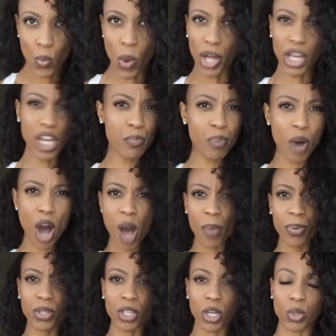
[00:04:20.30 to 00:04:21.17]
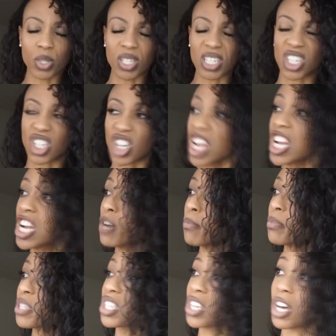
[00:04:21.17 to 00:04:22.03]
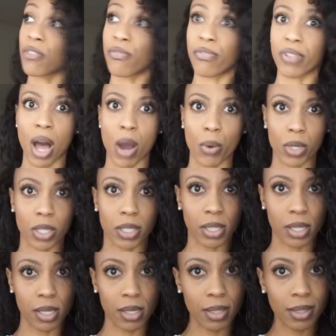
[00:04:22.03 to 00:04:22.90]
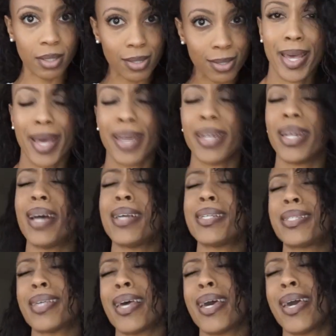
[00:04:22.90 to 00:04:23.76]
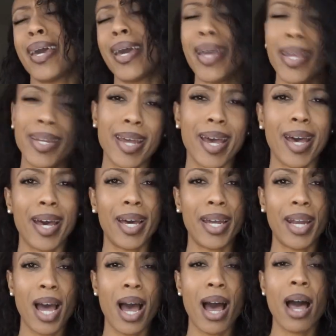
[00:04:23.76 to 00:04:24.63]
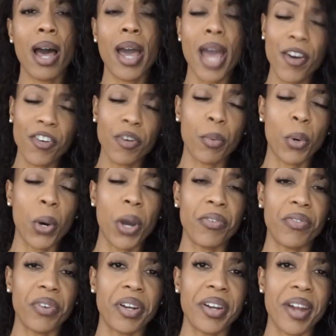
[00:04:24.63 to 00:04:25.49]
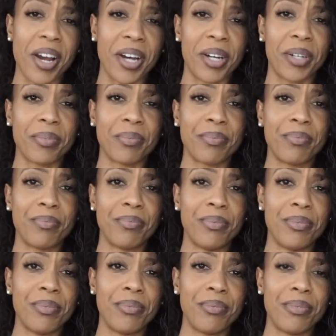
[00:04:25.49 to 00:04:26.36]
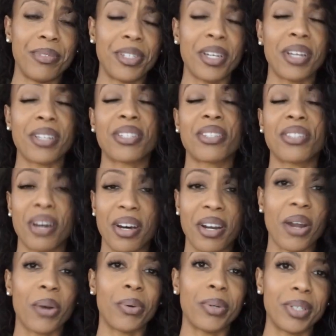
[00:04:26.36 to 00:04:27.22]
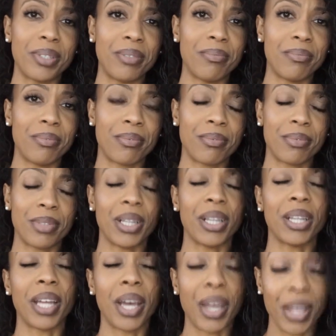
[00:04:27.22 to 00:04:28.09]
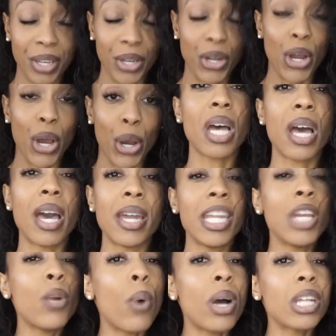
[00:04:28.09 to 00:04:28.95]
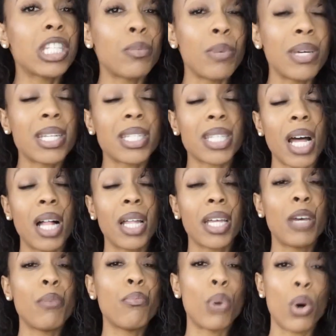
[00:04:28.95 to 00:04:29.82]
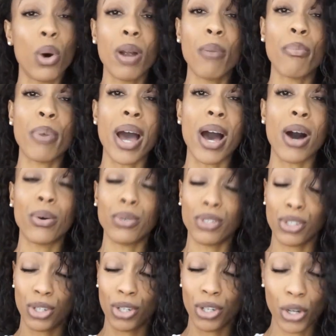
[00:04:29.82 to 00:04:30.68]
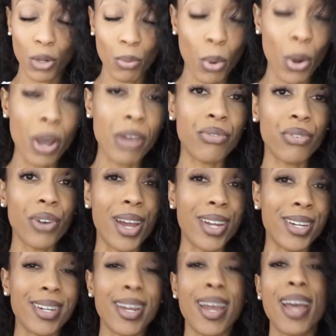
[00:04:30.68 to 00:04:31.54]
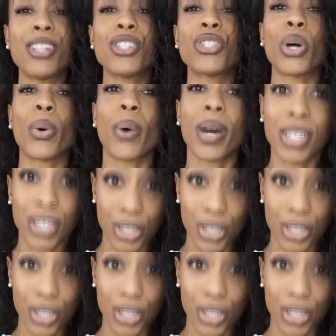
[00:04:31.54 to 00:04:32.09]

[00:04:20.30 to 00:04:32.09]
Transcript: while he pops those damn sunflower seeds. And I say, hey dad, I have a boyfriend now. Just thought I would let you know. And he wants me to tell him more about new boyfriend, and so I